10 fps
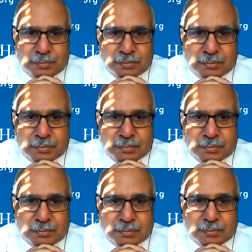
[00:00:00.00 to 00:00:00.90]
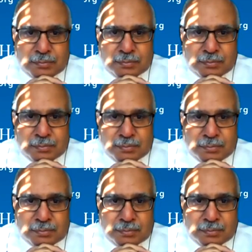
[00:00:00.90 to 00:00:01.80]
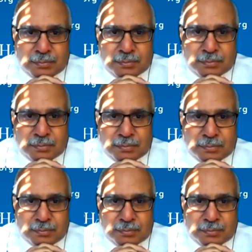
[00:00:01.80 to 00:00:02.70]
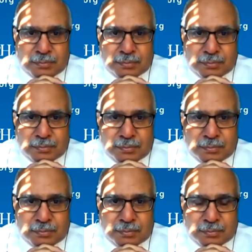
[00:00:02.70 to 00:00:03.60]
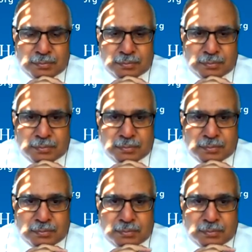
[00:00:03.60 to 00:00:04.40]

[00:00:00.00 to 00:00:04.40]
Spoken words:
No words are spoken by the person on screen.